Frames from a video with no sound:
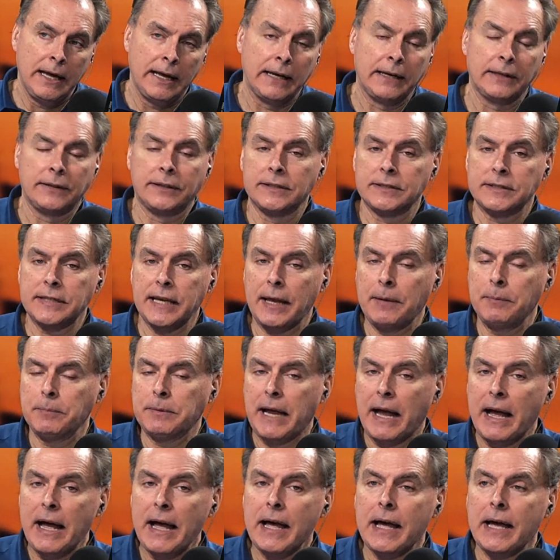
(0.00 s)
And at the same
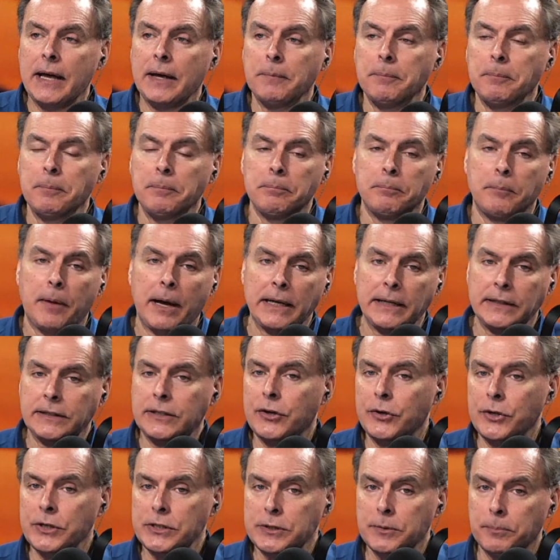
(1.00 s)
time,
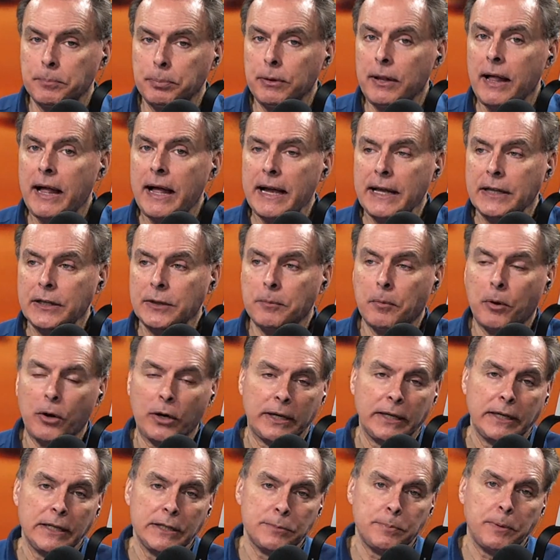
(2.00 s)
monetary supply in the
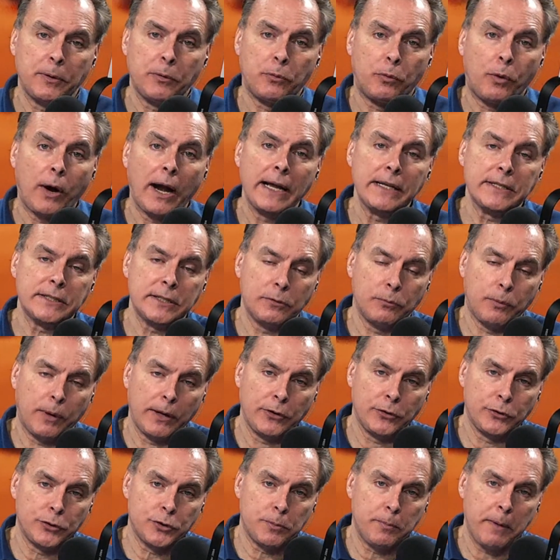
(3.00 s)
market has been rising
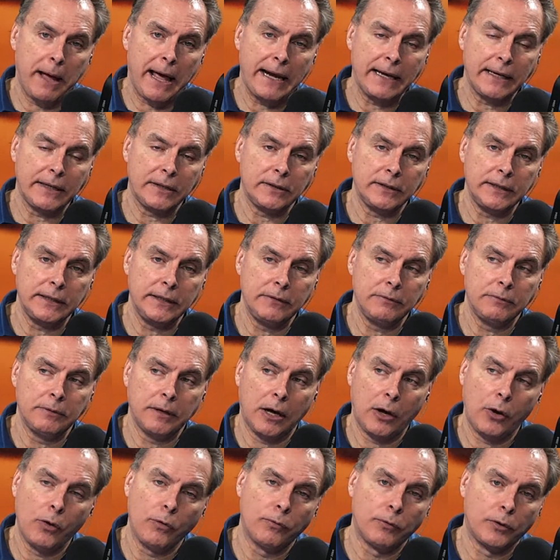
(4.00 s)
rather dramatically
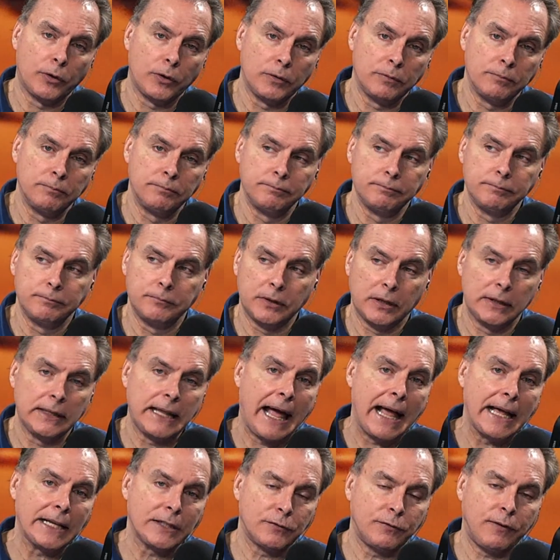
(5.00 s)
over the
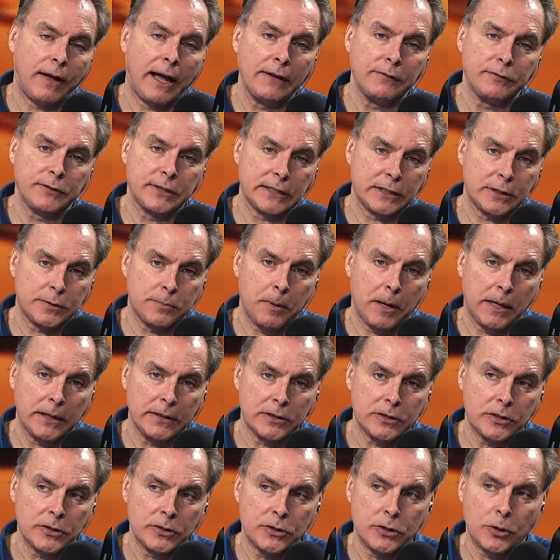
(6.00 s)
last 5-6
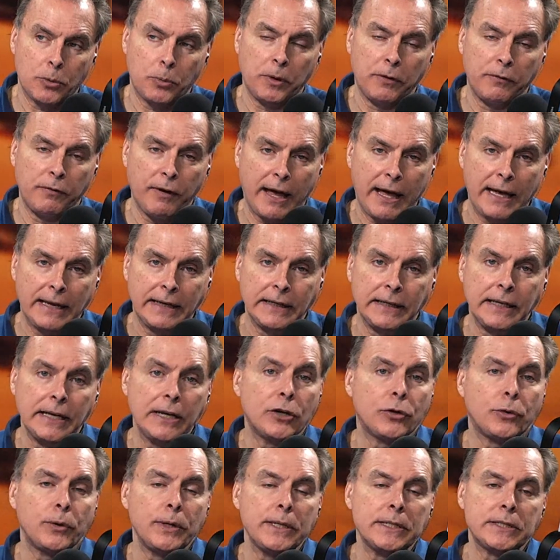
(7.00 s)
months. So we've had an
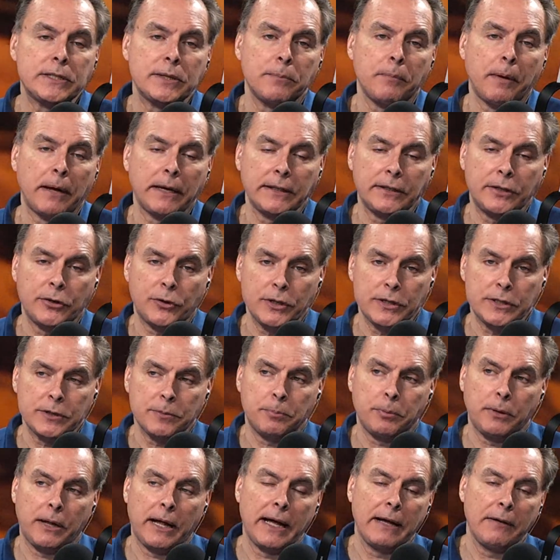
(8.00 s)
increase in monetary
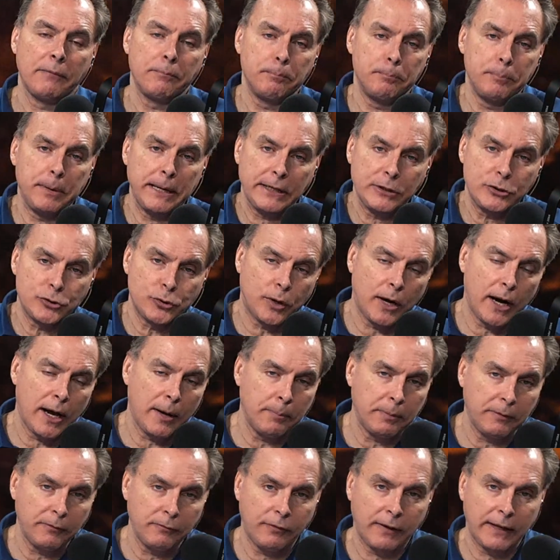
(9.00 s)
supply, a big
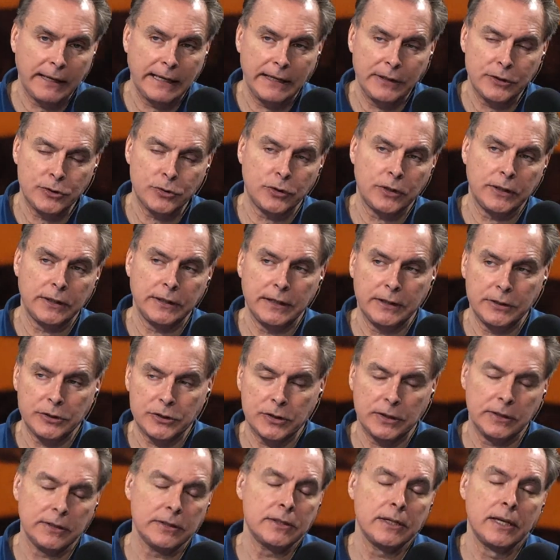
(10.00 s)
drop in financial
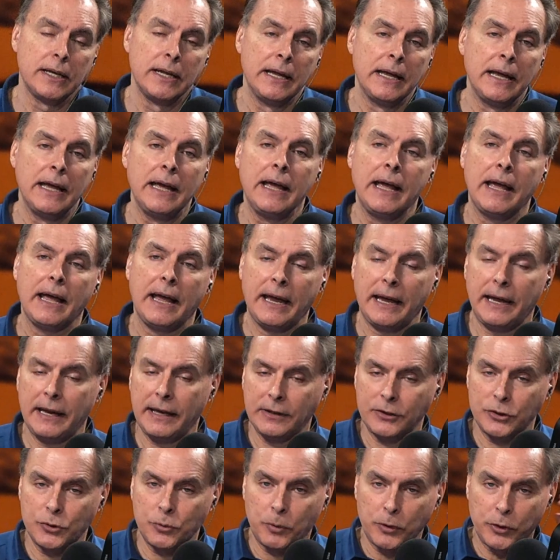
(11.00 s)
conditions,
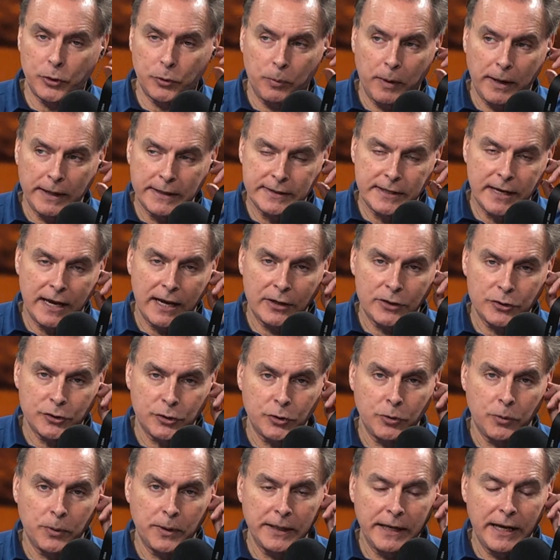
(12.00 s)
and you wonder why stocks are
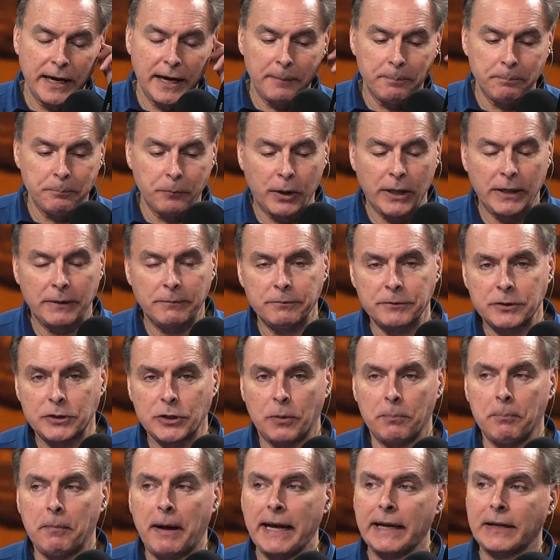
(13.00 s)
going up. Well,
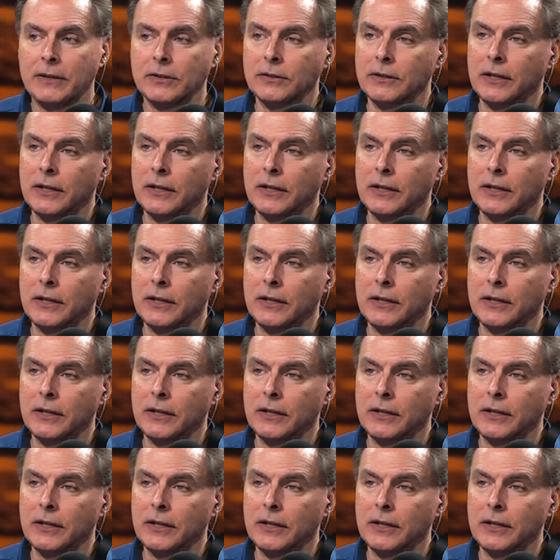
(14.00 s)
so Mike